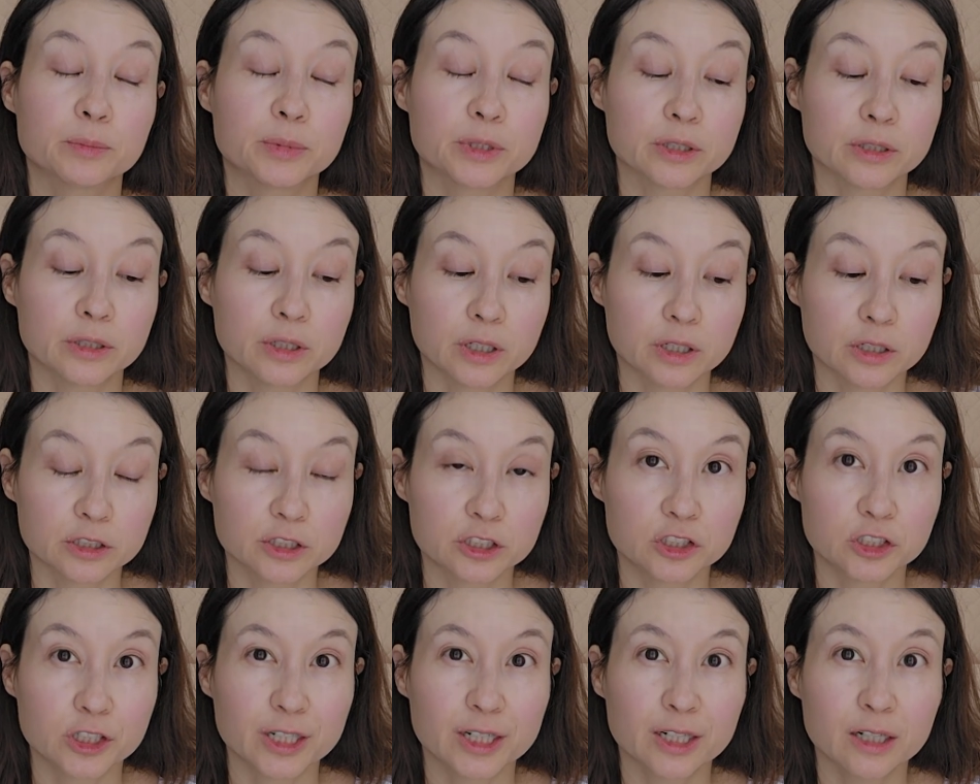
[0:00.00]
But
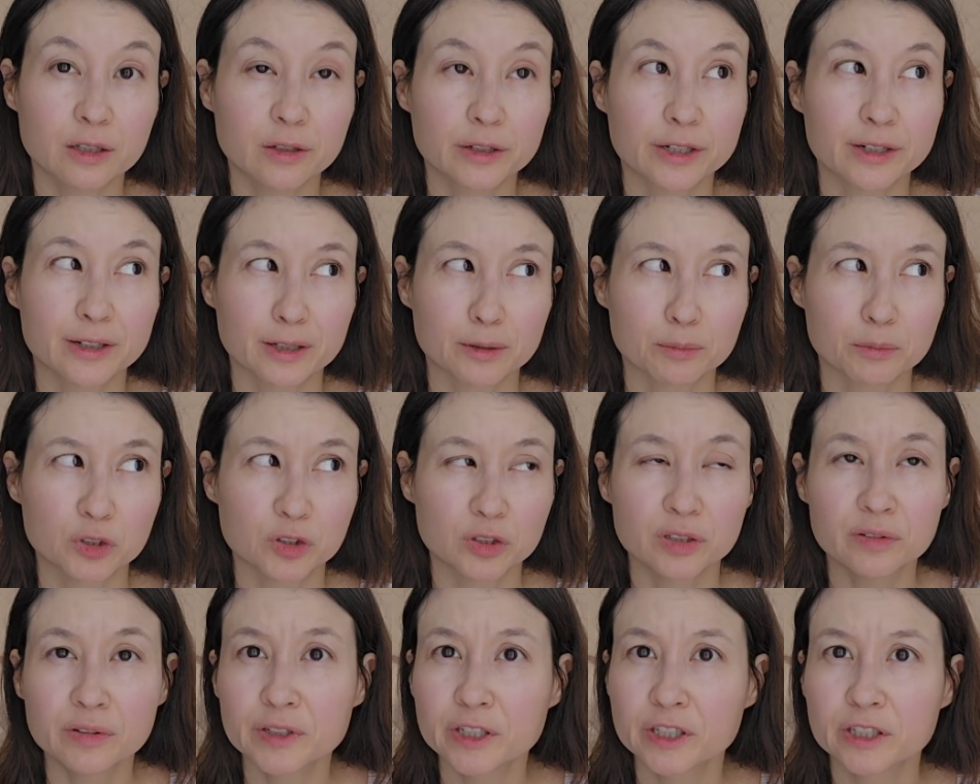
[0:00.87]
JAL and I
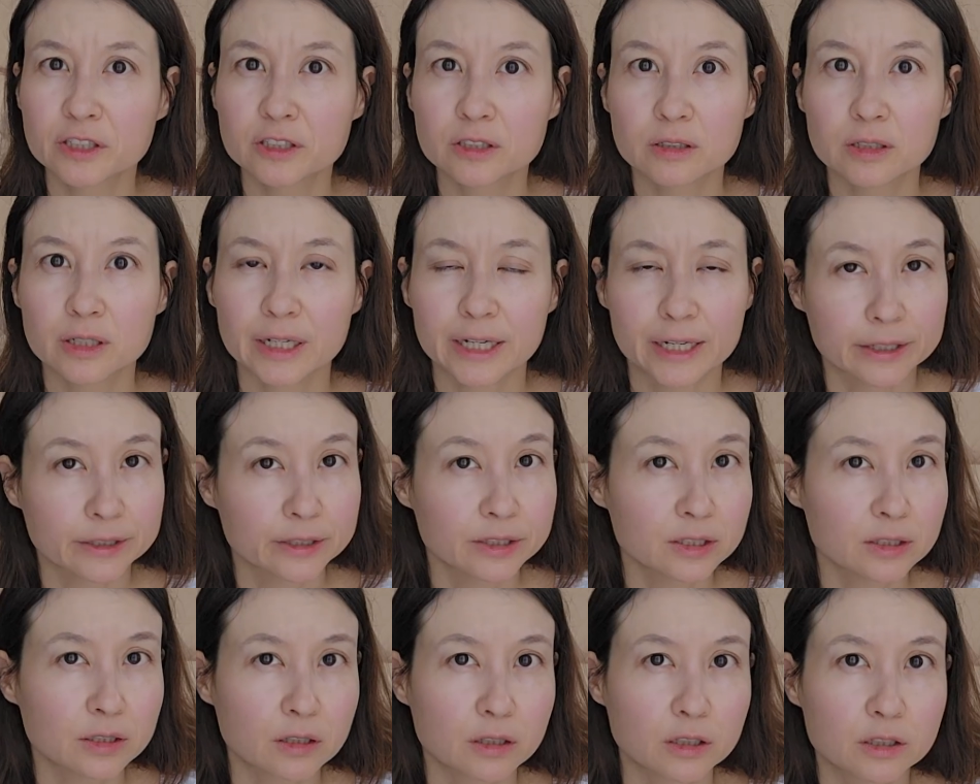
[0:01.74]
believe I heard
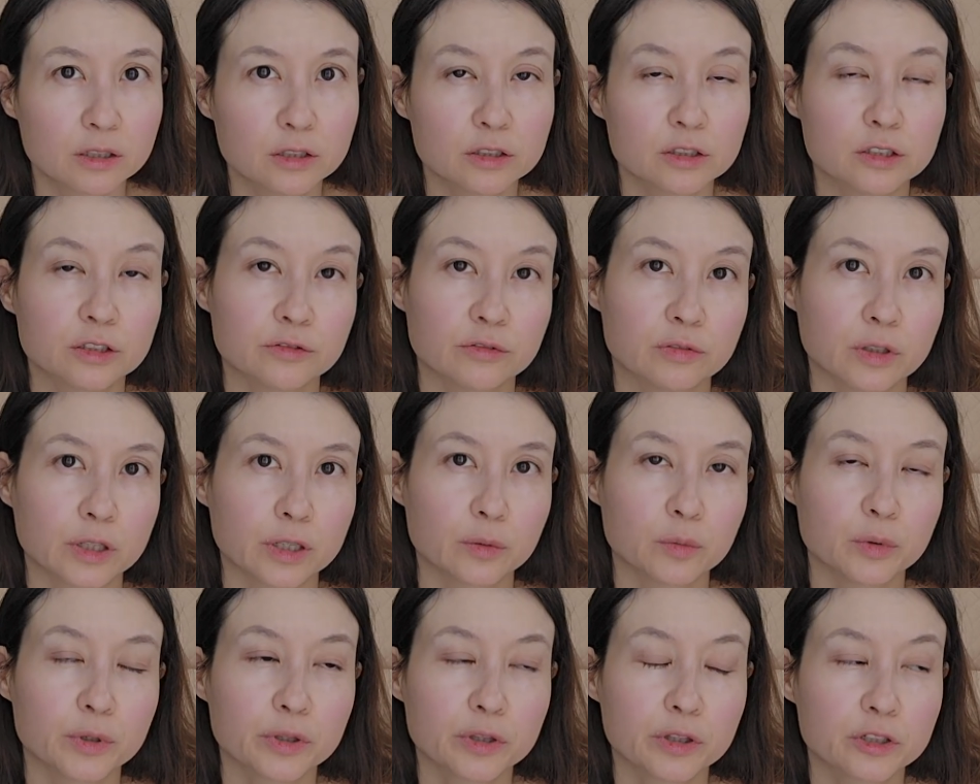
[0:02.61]
Anna are good to fly
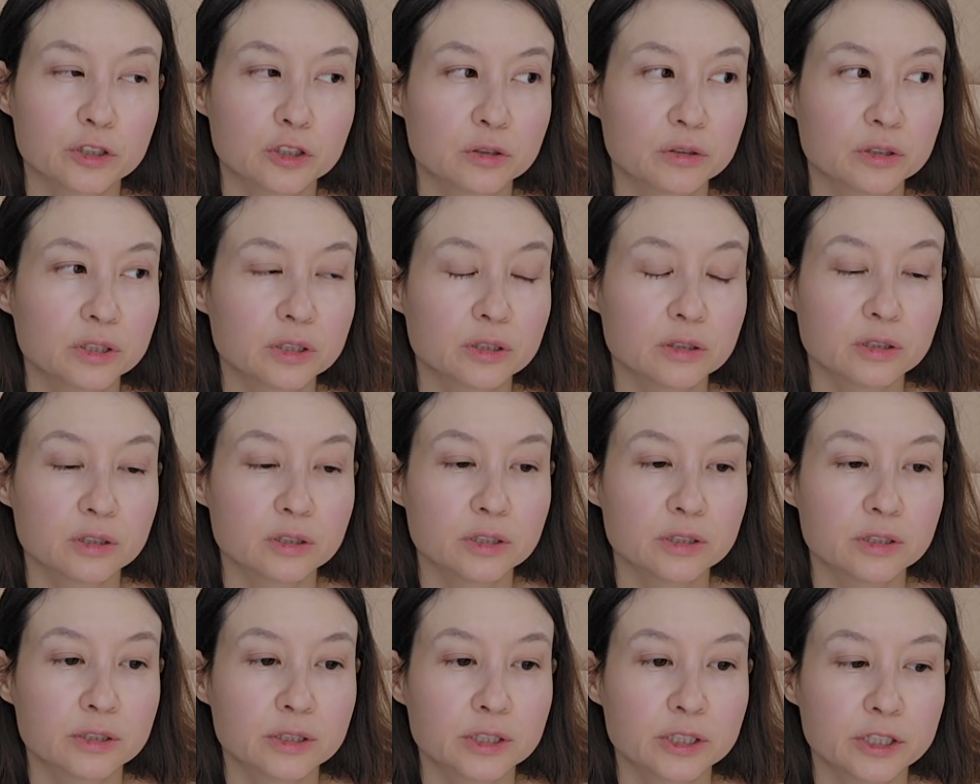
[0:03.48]
with during
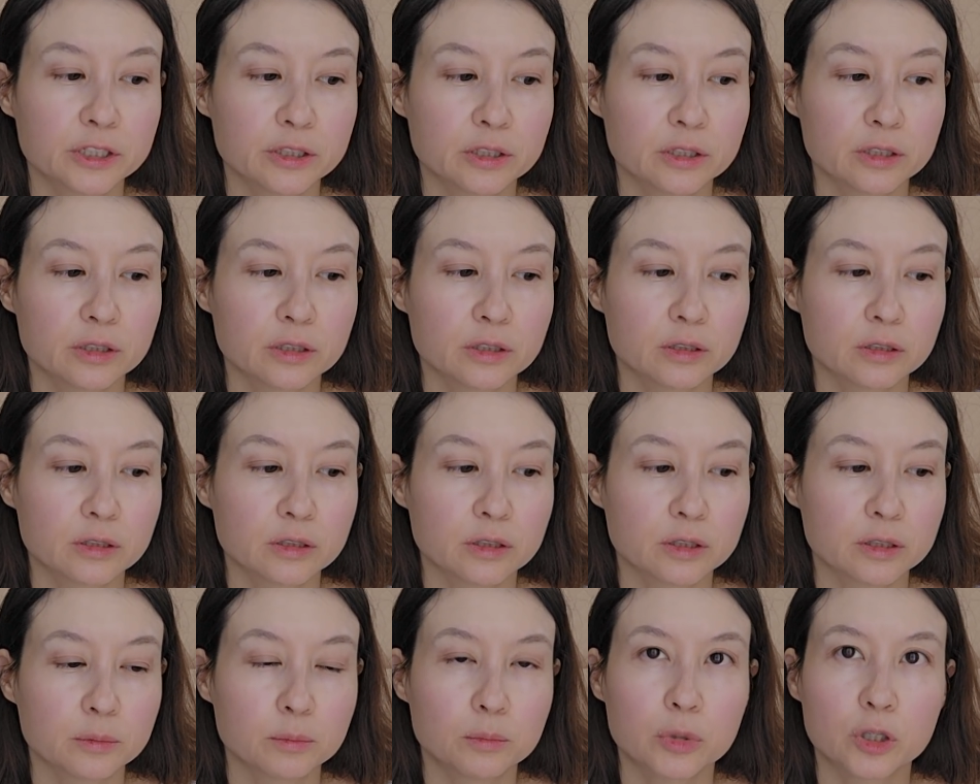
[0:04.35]
this heat
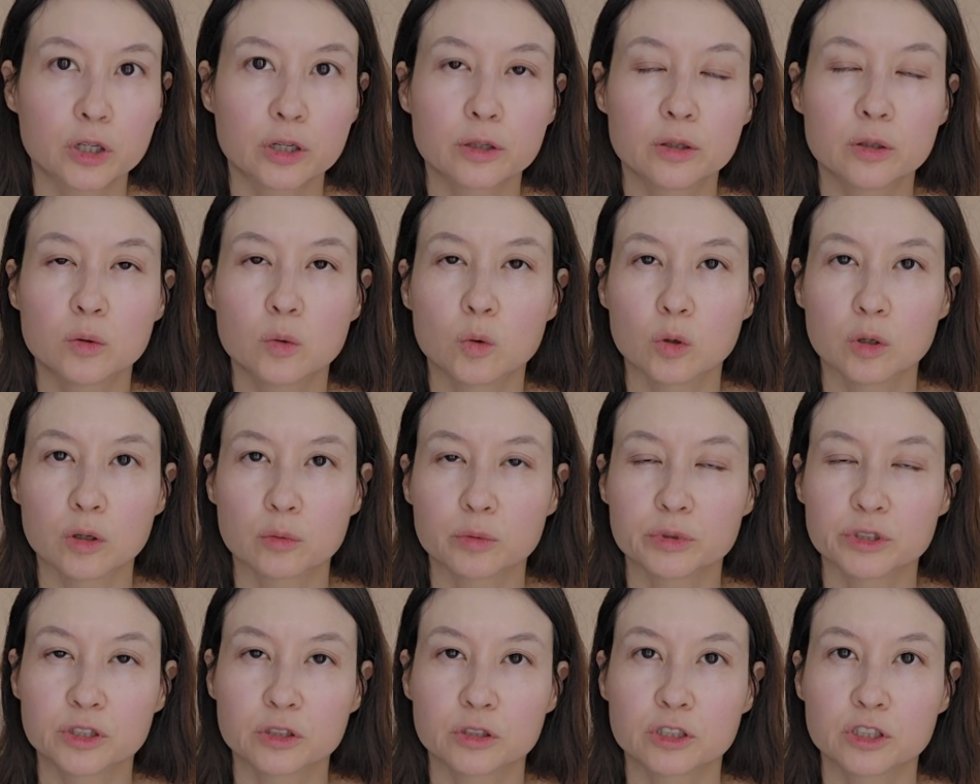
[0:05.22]
embargo or
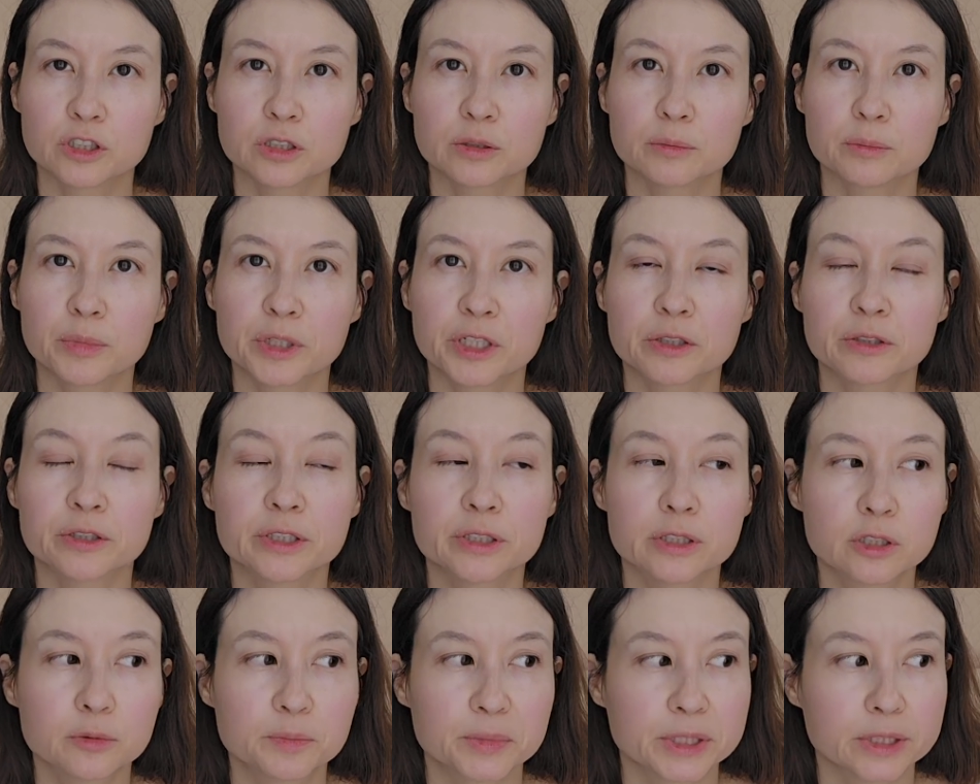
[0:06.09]
restriction
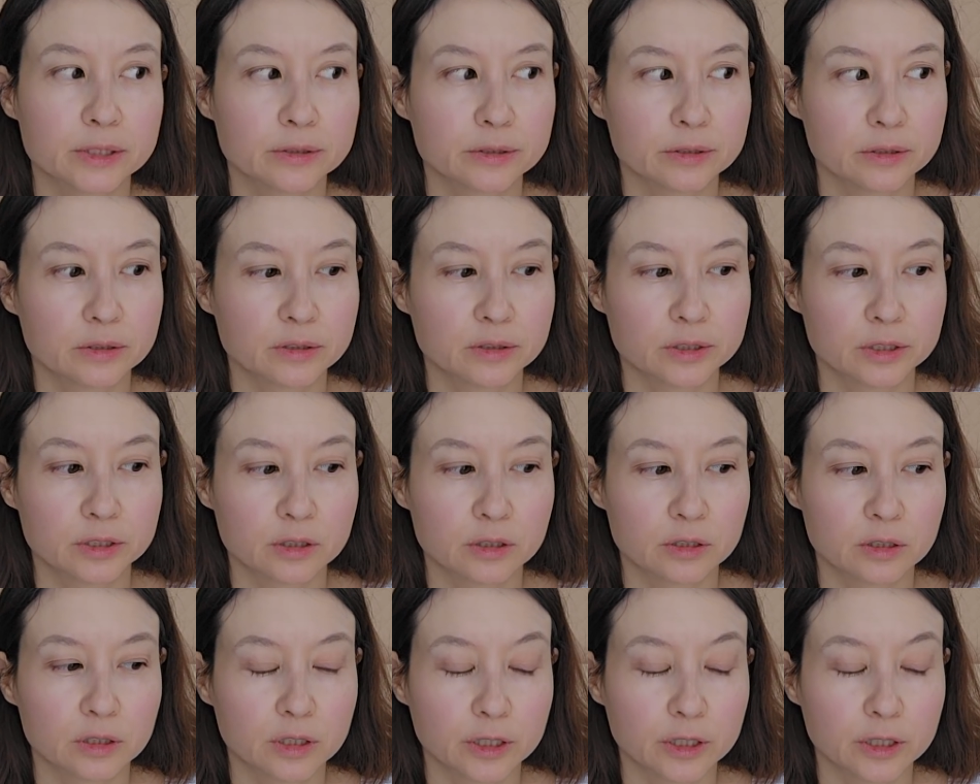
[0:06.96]
periods because they're